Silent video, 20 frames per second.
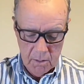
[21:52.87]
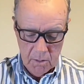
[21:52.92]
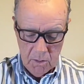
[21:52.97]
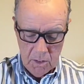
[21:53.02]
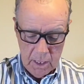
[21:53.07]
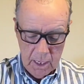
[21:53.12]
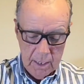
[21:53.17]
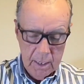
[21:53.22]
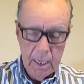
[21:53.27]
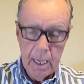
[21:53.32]

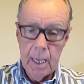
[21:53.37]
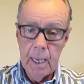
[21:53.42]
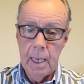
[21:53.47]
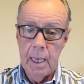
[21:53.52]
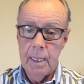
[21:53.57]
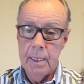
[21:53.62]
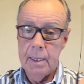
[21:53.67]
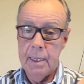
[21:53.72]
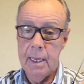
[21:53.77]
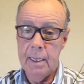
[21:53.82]
Okay,
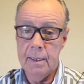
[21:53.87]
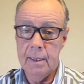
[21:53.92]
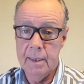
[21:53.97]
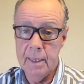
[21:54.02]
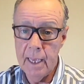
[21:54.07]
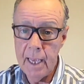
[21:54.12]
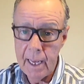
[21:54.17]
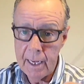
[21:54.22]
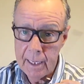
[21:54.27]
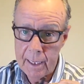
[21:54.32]
the
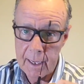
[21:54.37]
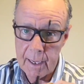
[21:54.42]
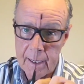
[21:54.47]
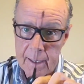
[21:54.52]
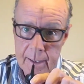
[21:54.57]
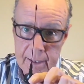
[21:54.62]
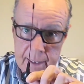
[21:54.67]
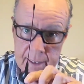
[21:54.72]
antenna